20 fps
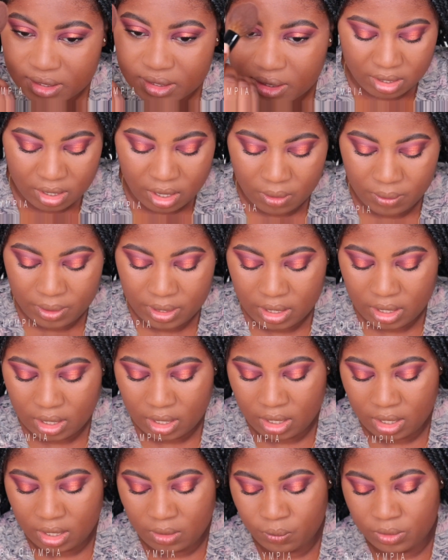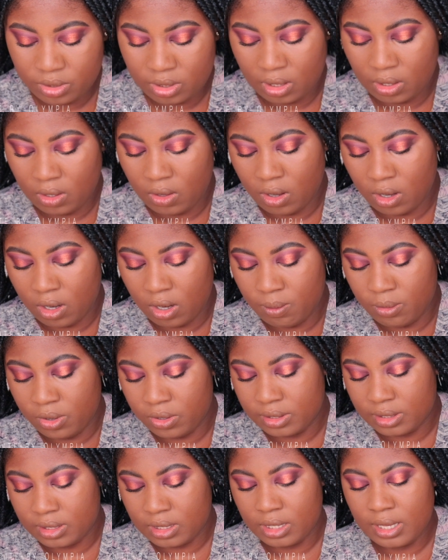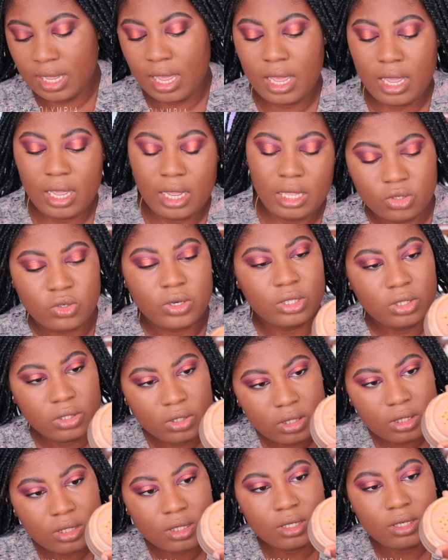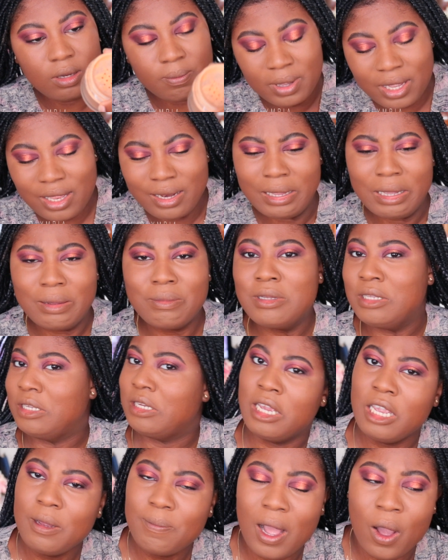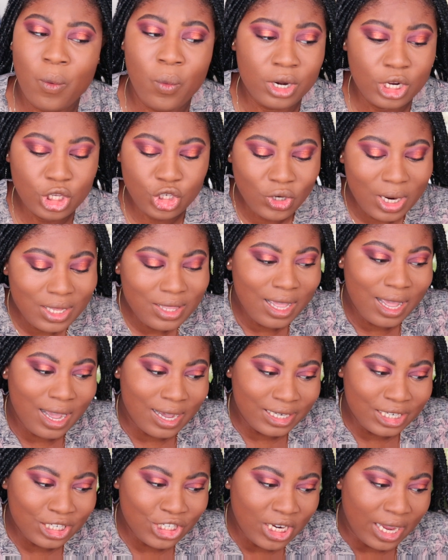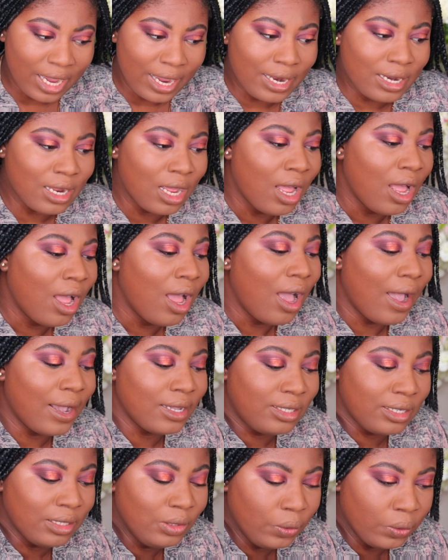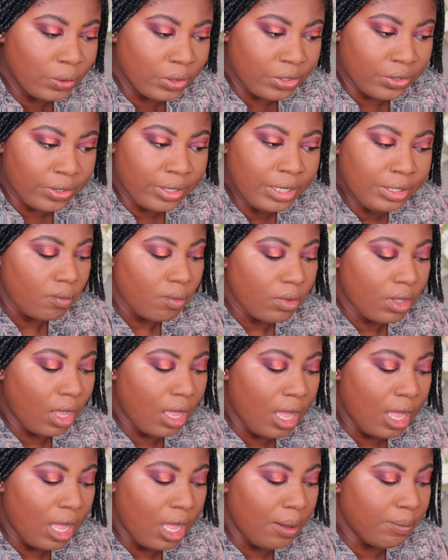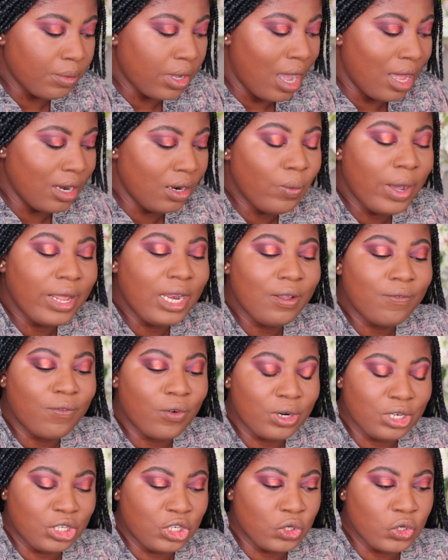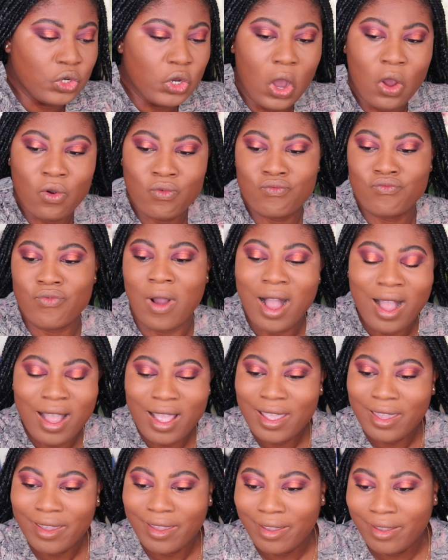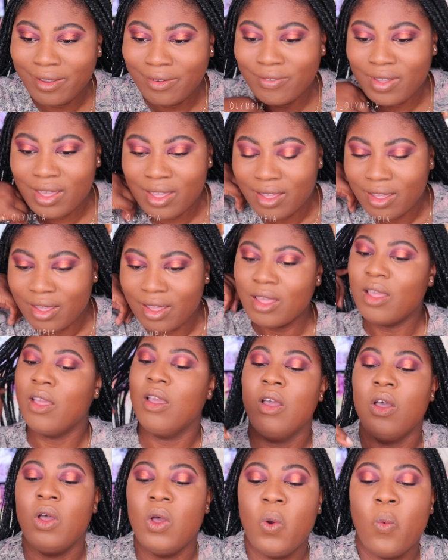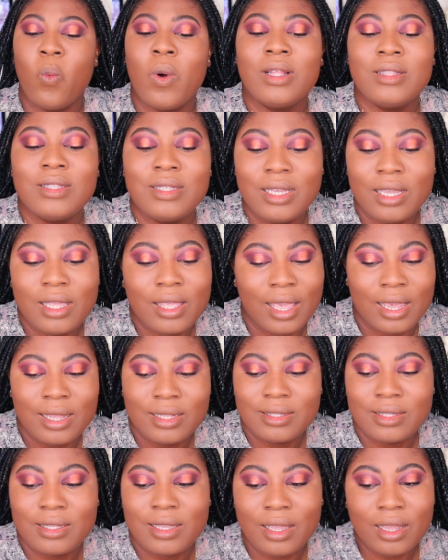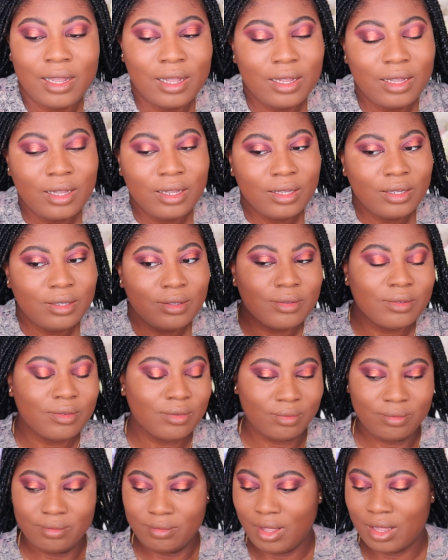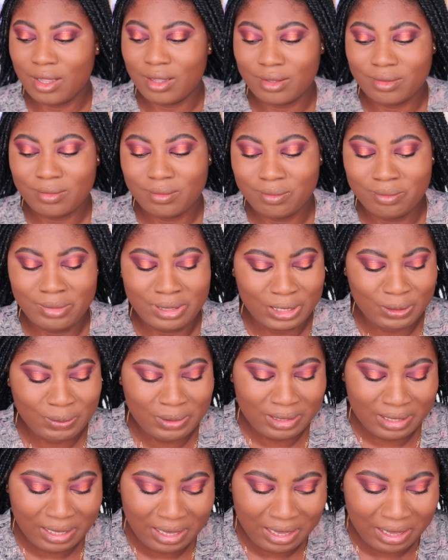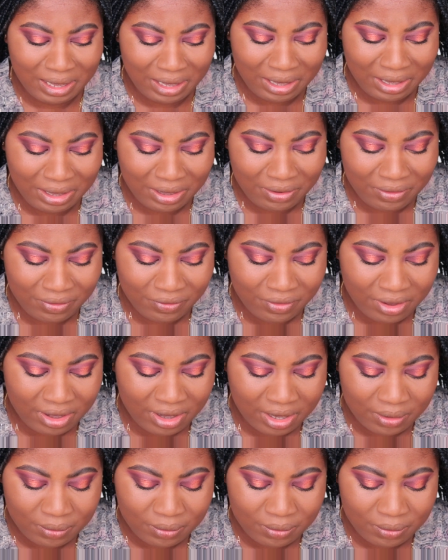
Going in with the Laura Mercier Translucent Medium Deep. I want to try the honey shade. I did order it. I'm kind of waiting for it to arrive. Once it gets here, best believe I